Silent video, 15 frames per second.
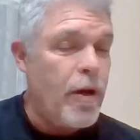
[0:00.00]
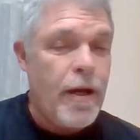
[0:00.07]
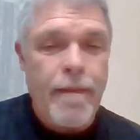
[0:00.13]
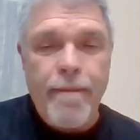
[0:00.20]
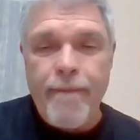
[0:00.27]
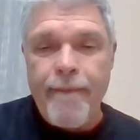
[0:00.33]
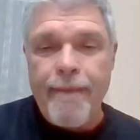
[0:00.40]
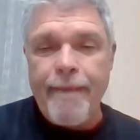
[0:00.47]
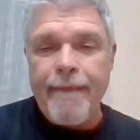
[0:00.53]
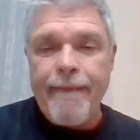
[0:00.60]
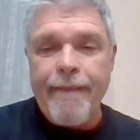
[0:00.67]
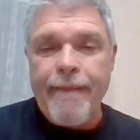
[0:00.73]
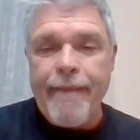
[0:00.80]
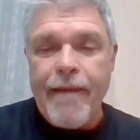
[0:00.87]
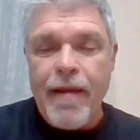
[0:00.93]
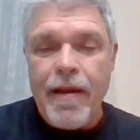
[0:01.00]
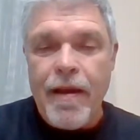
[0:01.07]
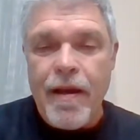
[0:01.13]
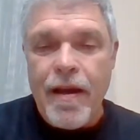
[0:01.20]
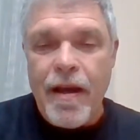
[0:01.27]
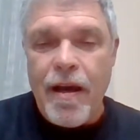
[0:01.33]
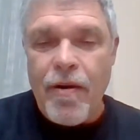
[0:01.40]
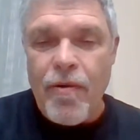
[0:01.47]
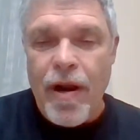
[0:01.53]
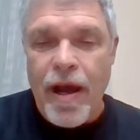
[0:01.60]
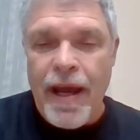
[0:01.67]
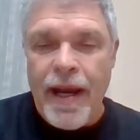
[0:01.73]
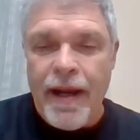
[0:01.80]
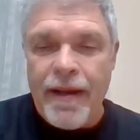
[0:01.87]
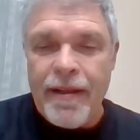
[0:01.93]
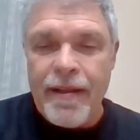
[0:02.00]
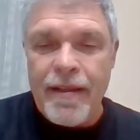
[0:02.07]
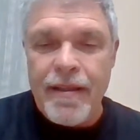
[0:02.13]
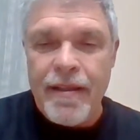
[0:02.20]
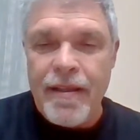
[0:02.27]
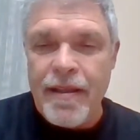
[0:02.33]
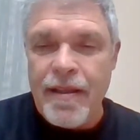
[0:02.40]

We're good. All right.